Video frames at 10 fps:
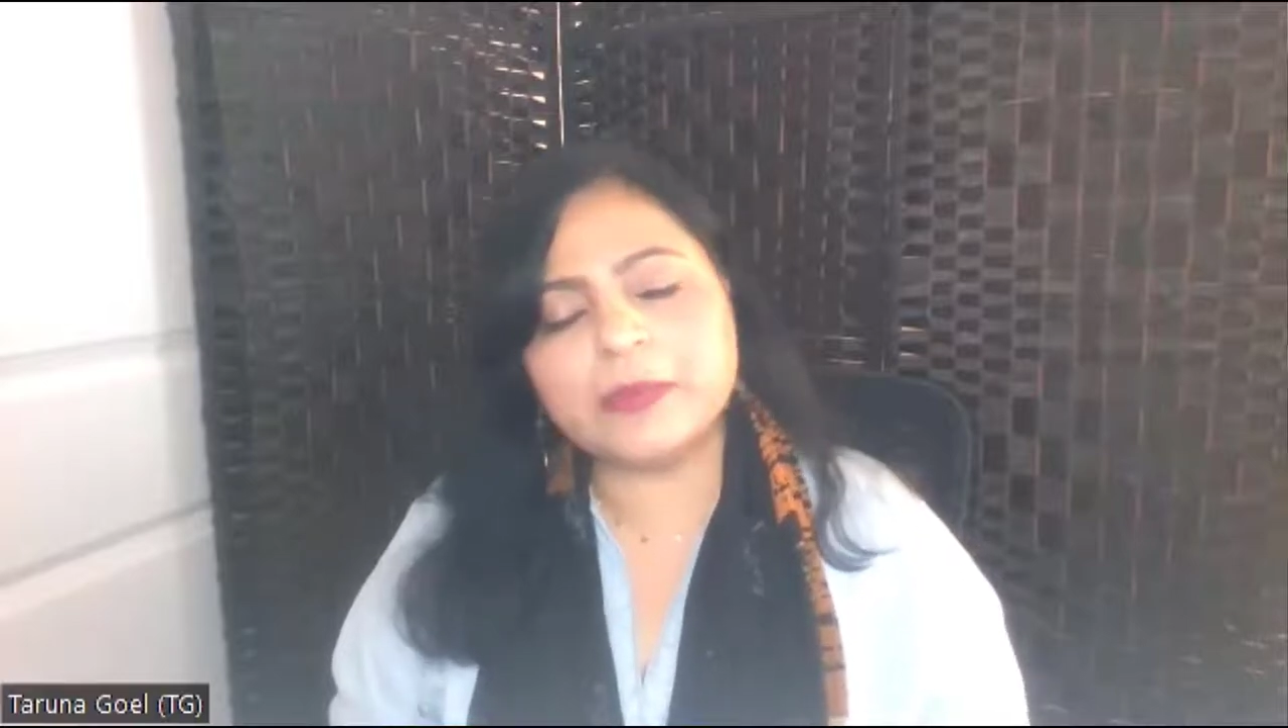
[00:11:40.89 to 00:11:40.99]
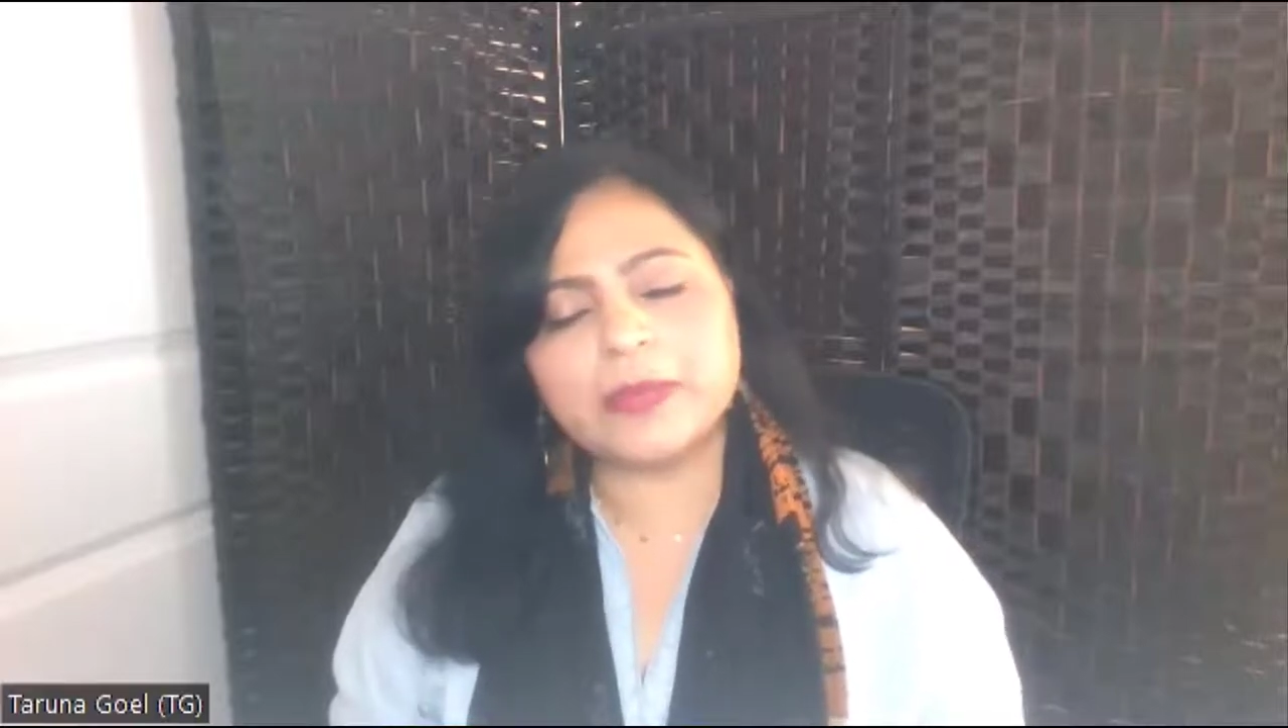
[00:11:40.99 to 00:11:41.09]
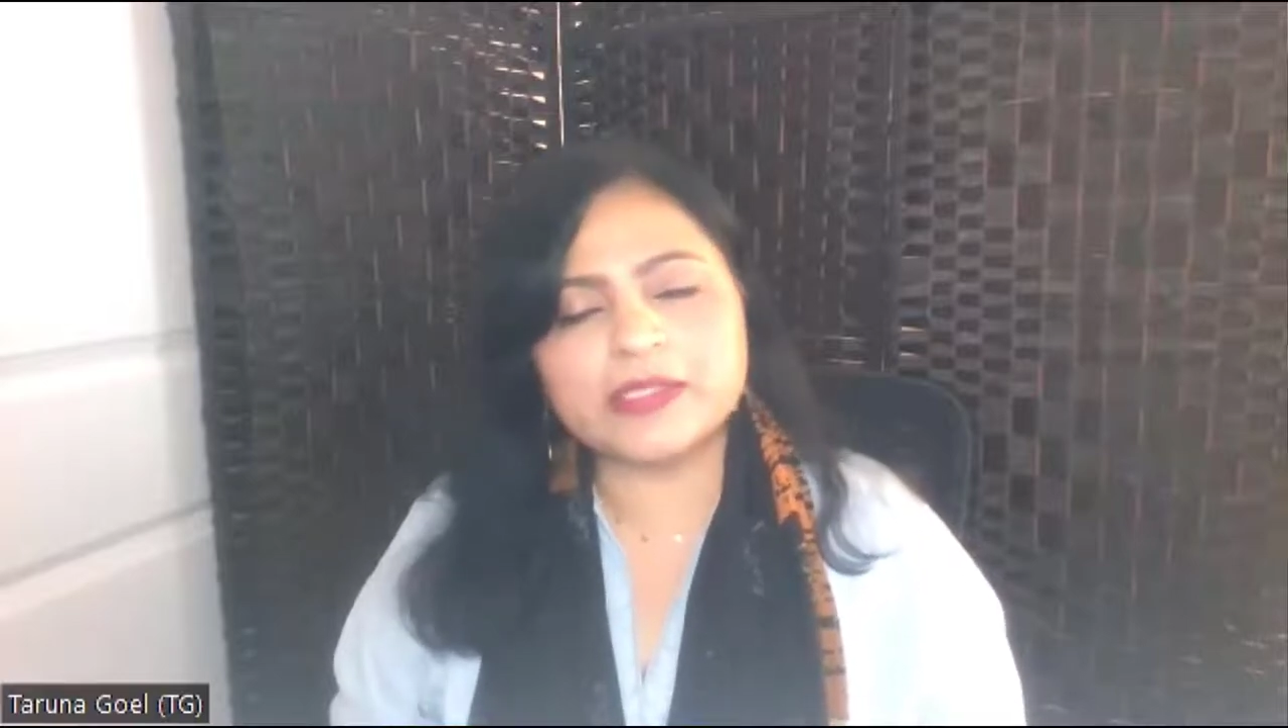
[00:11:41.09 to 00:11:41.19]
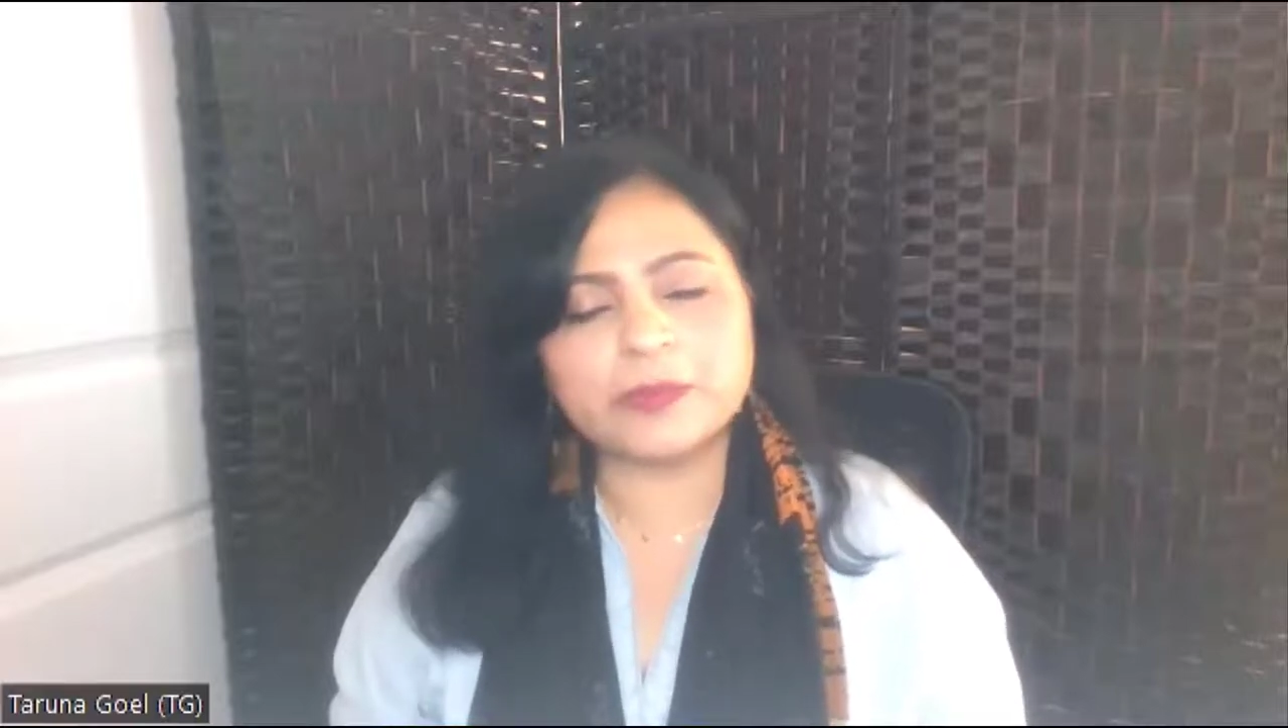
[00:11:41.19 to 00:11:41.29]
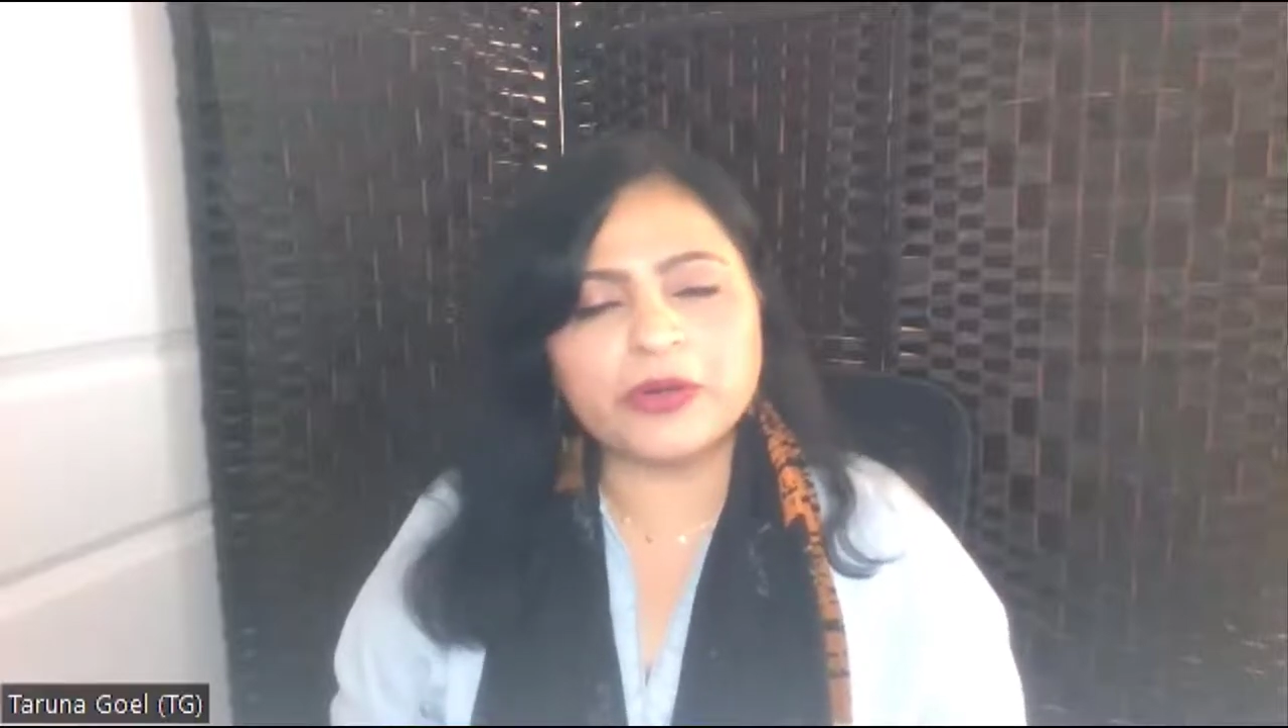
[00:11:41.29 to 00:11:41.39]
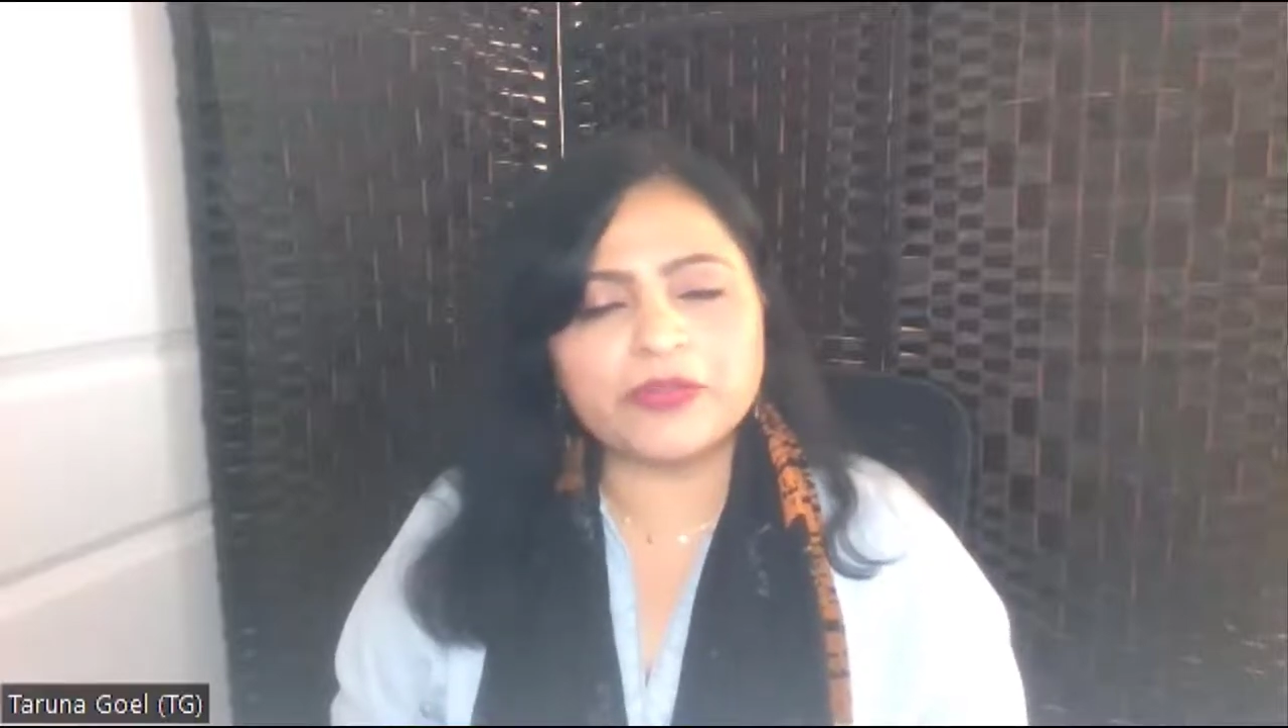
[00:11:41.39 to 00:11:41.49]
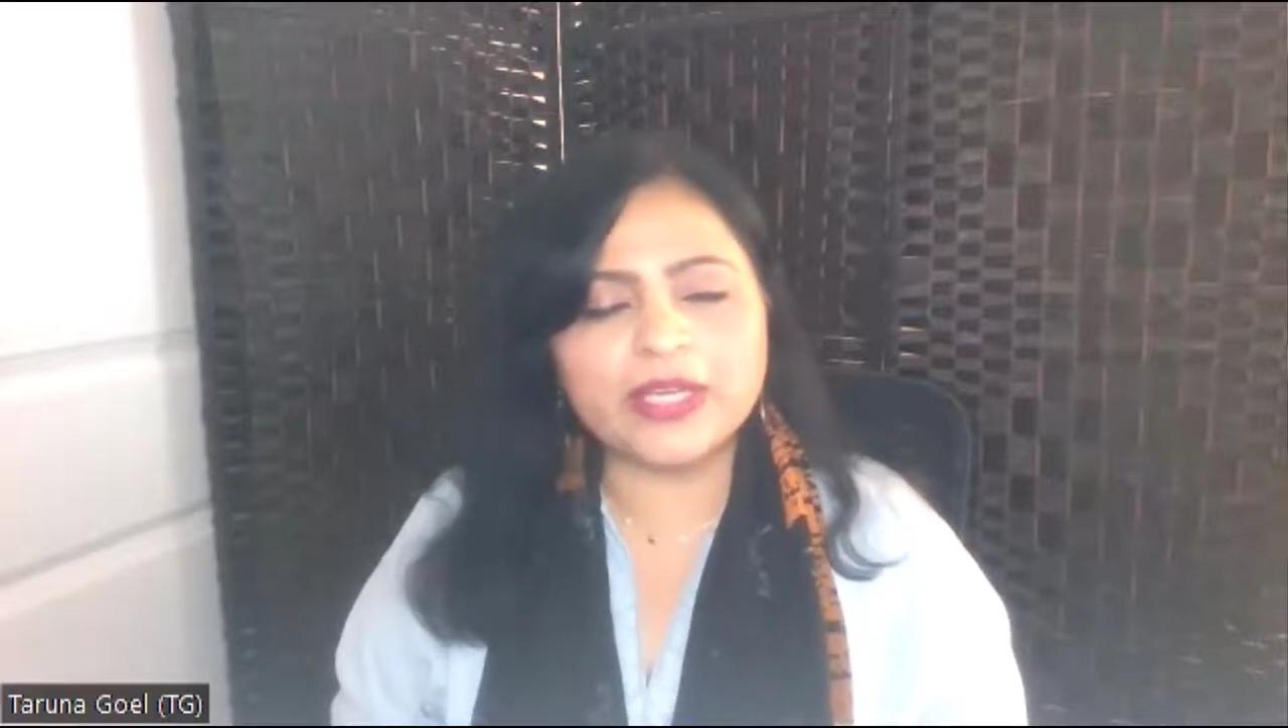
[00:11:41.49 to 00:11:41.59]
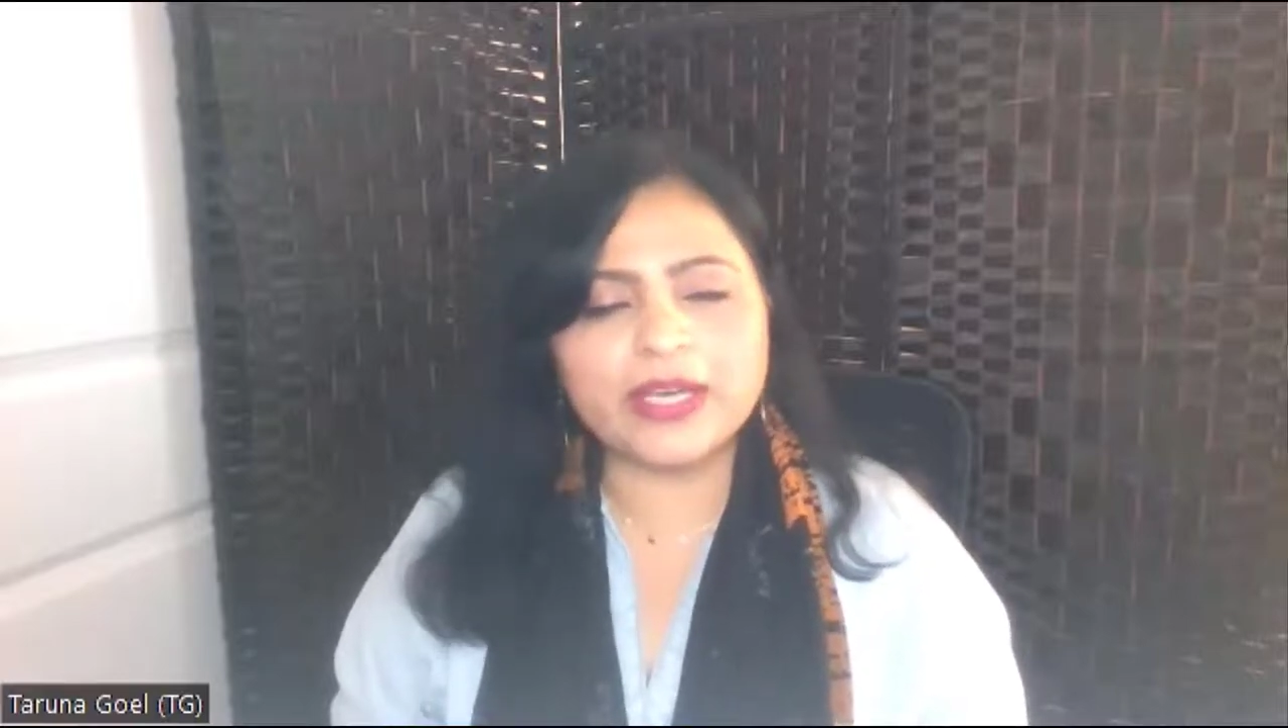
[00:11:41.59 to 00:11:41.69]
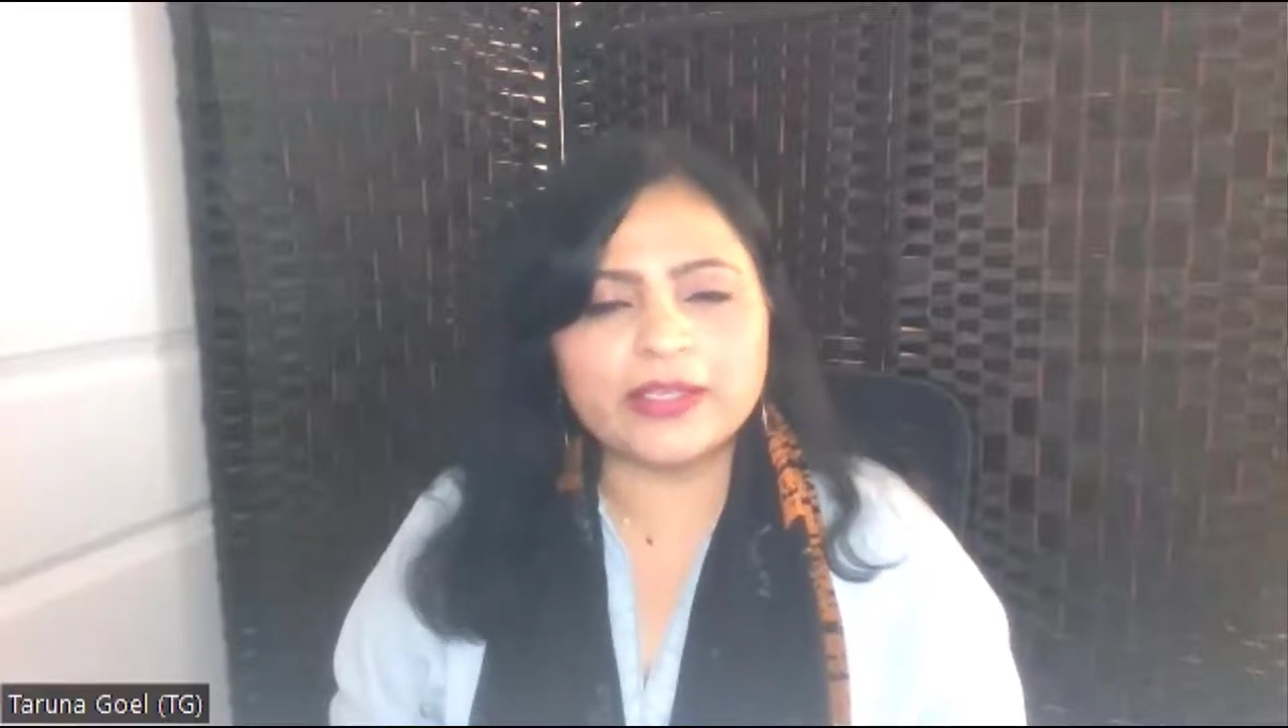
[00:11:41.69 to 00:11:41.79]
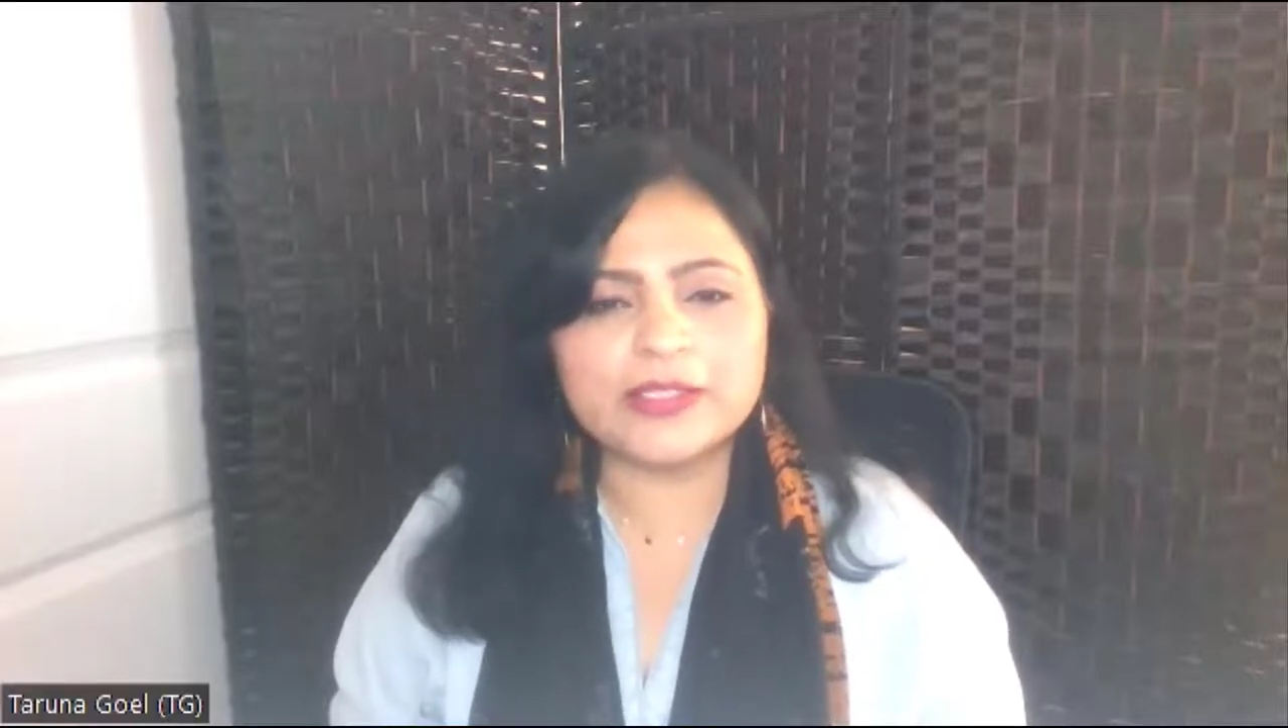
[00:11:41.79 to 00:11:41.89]
him as a part of
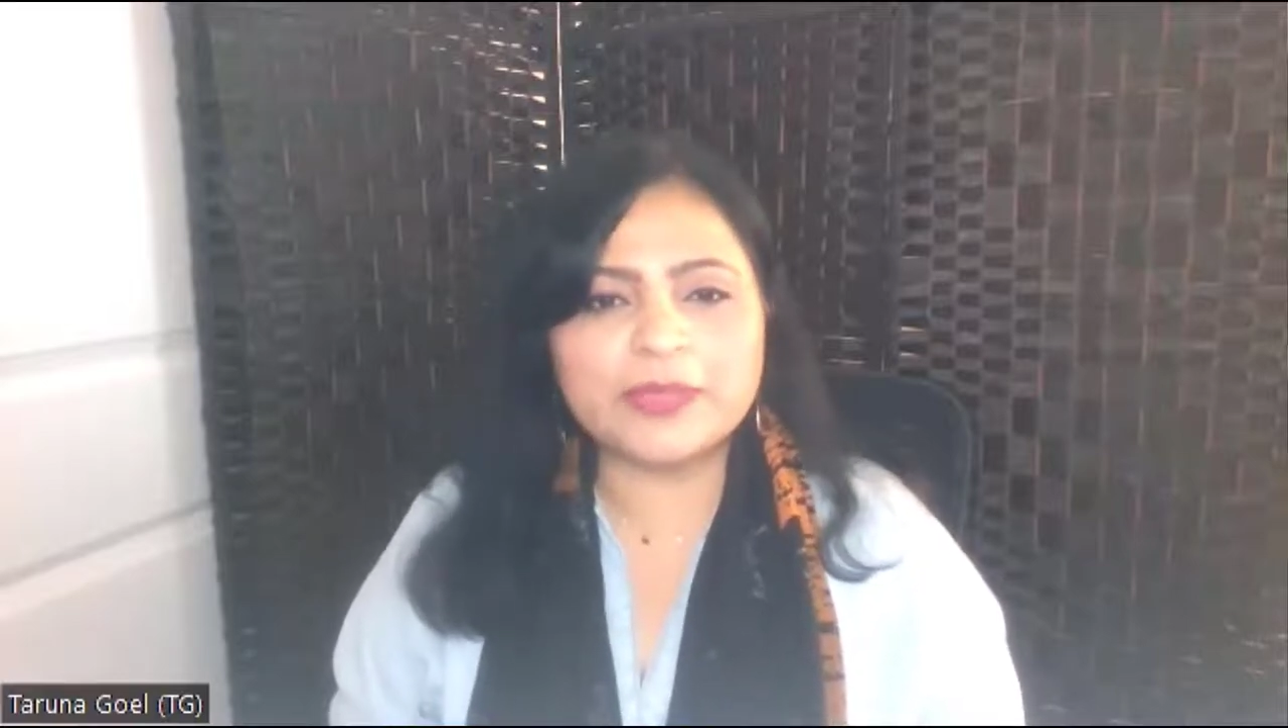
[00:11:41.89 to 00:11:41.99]
the I